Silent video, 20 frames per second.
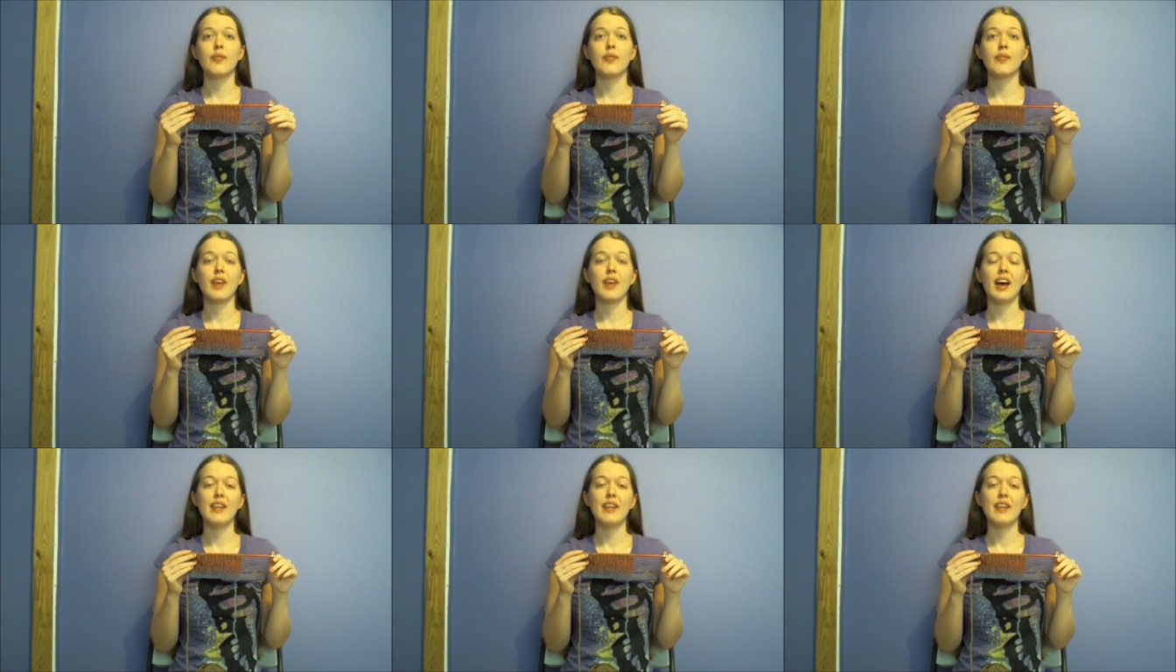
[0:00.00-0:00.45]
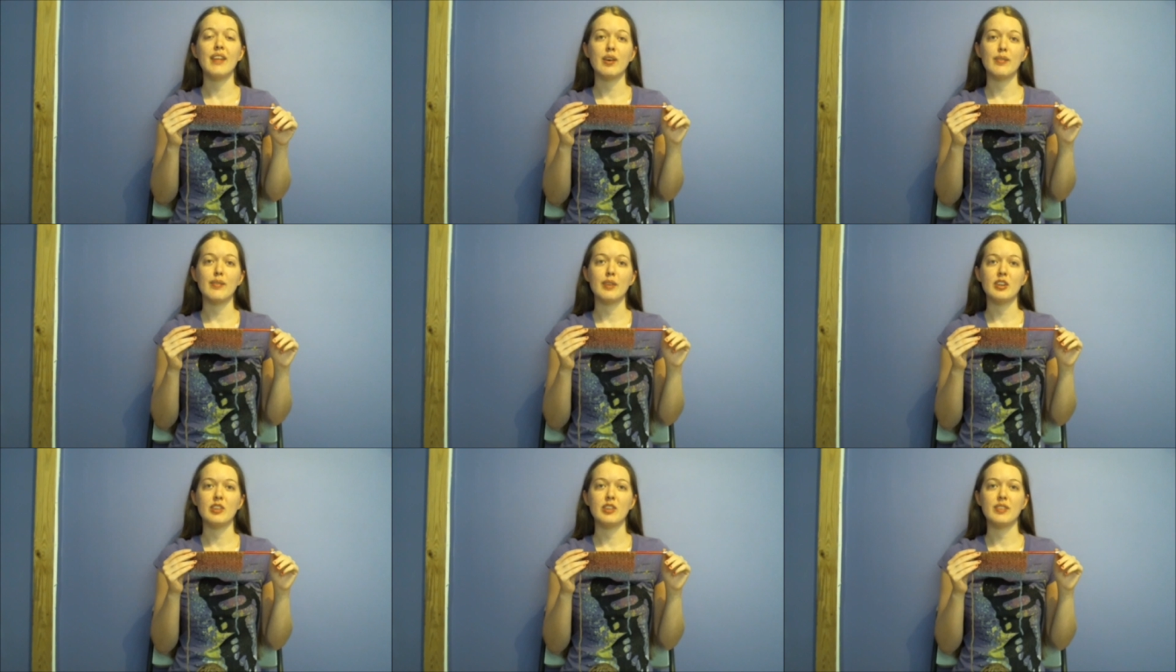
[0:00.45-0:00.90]
I haven't got
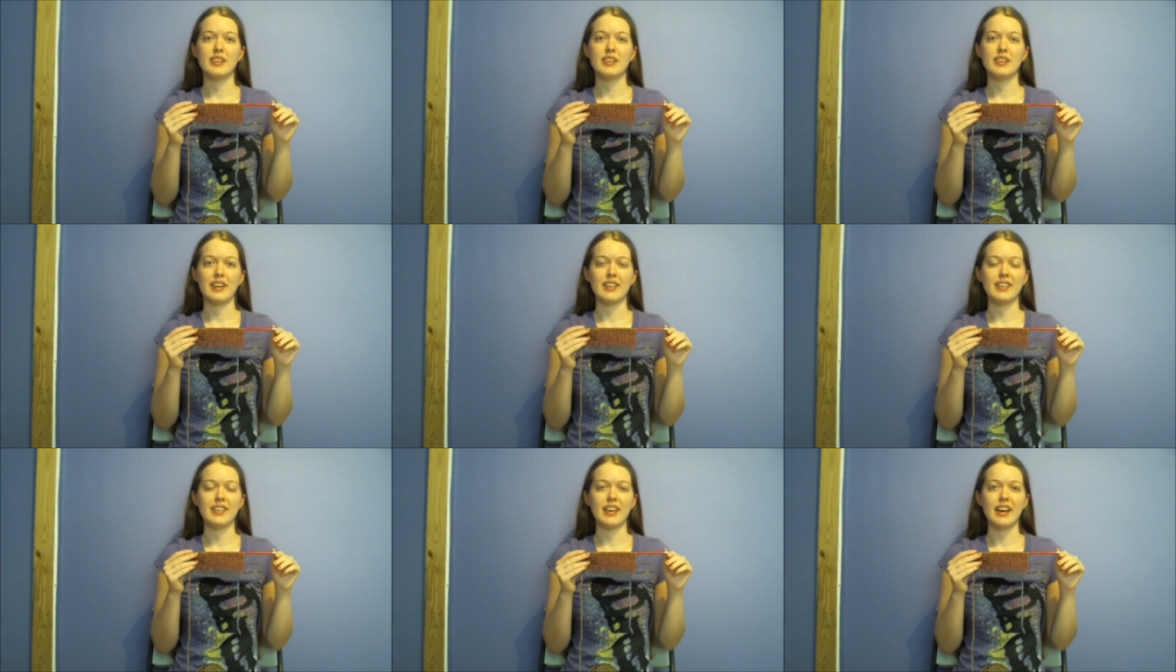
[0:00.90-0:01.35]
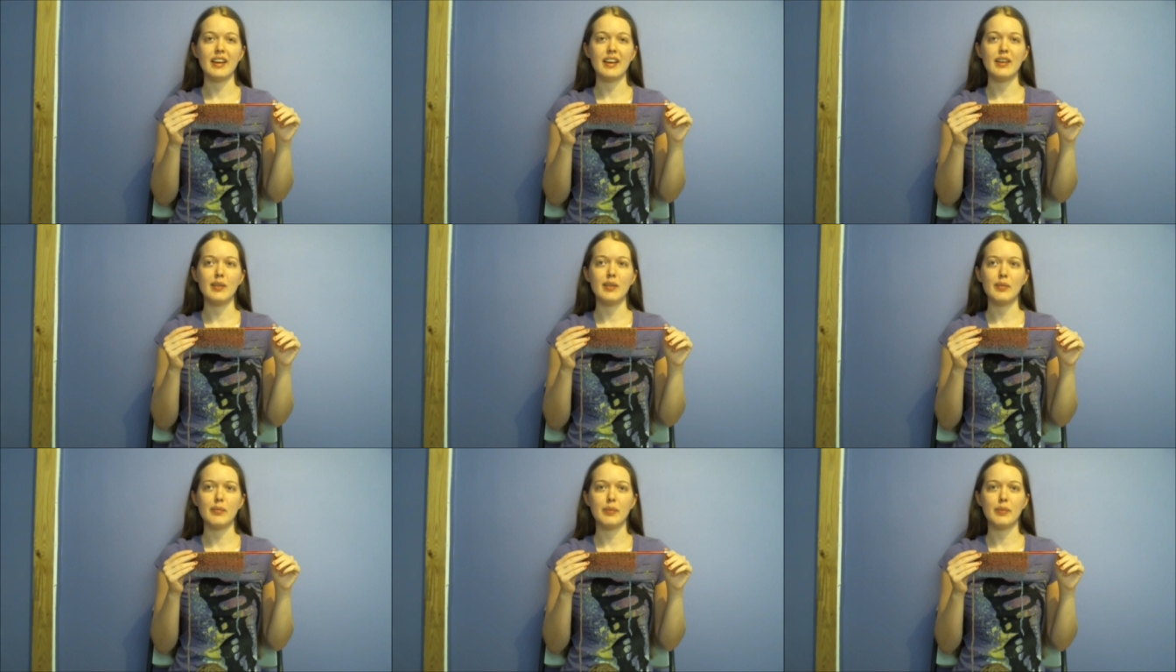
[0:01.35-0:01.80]
much of it done yet,
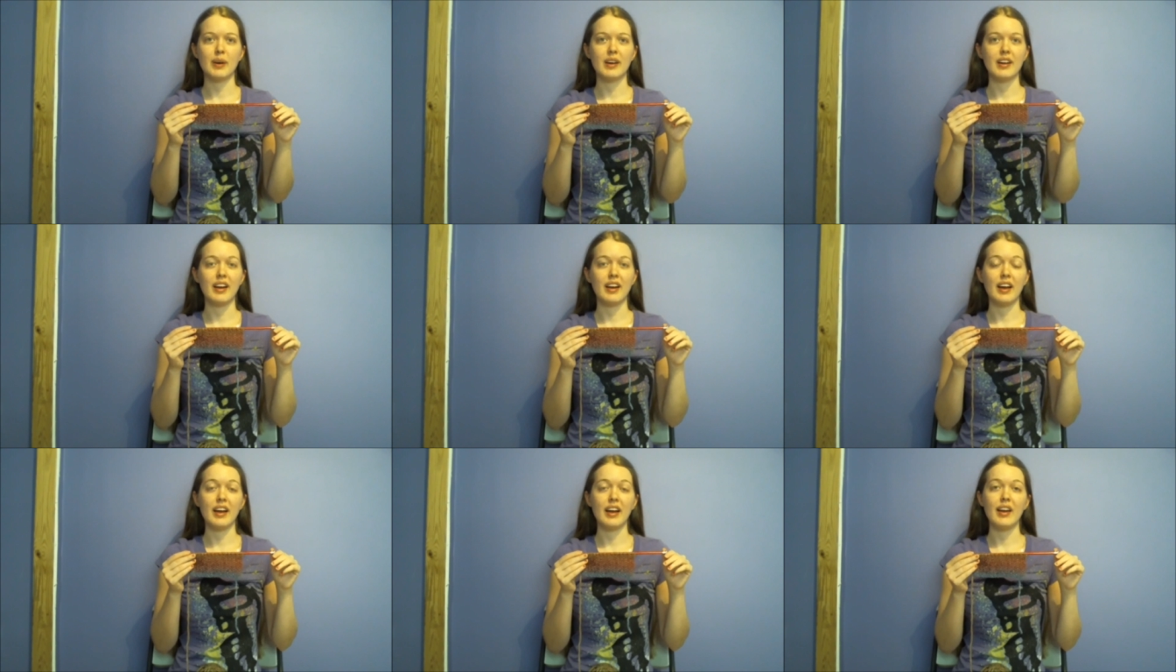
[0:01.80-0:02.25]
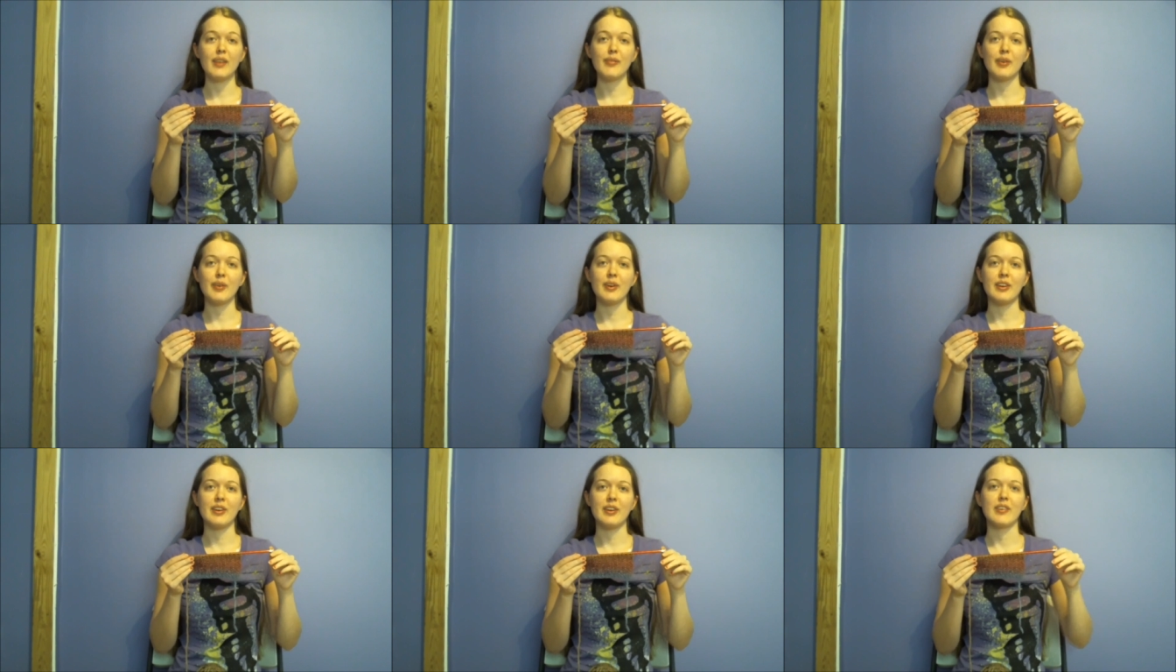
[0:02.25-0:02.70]
but I am
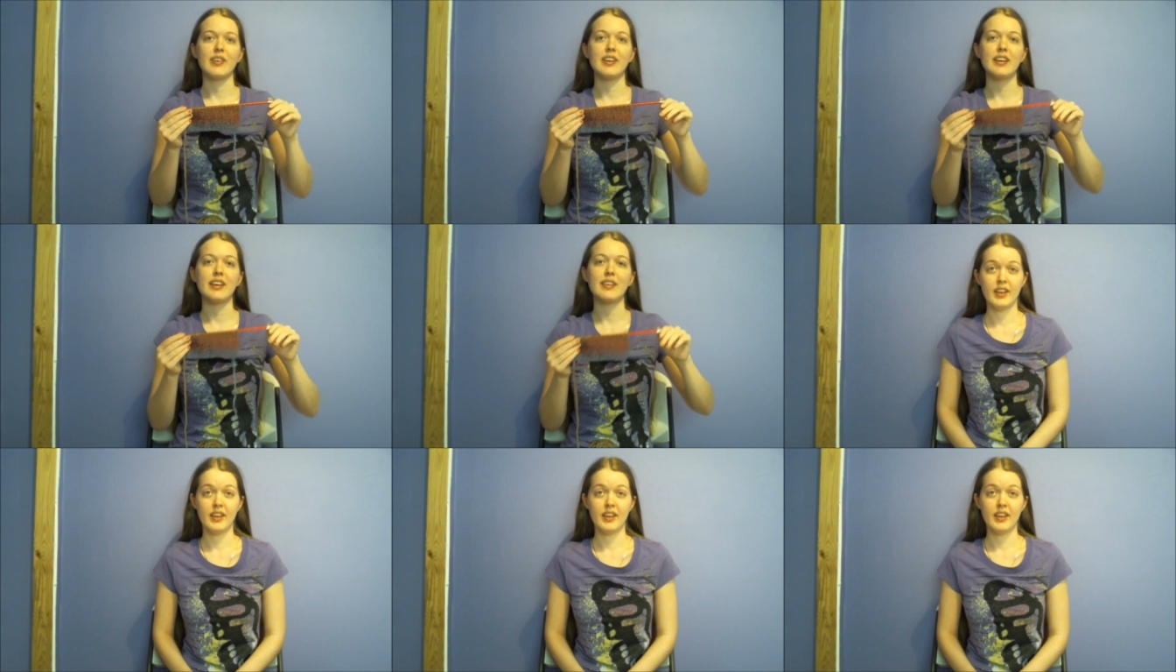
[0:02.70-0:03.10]
working on it.